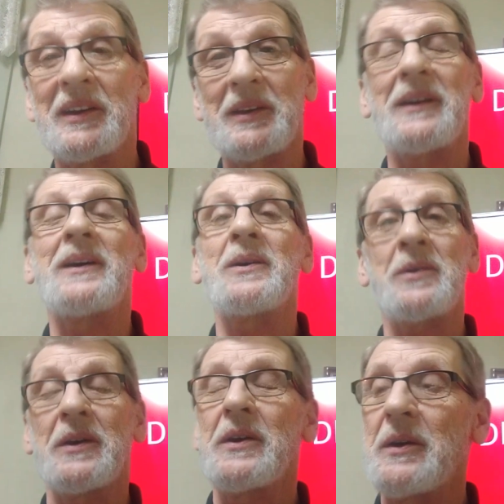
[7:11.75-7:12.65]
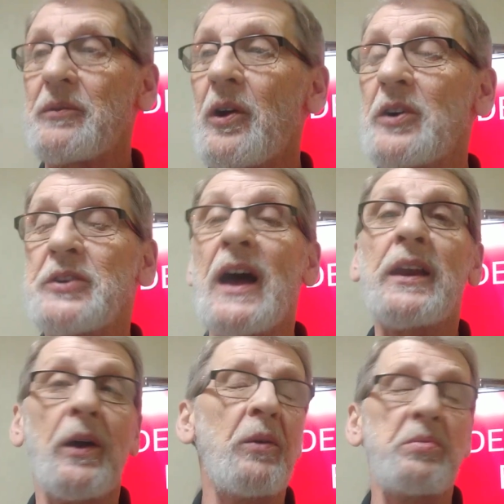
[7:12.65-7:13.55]
You know, as far as
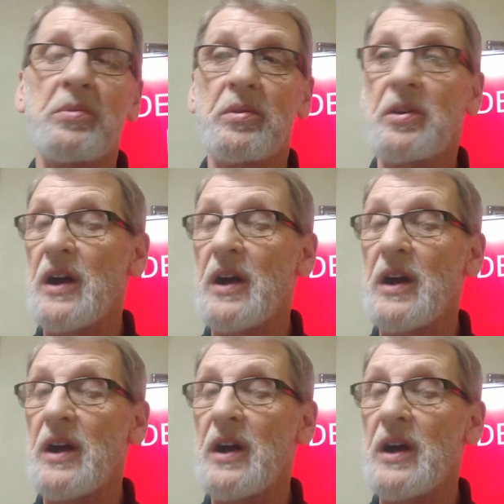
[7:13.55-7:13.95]
I know,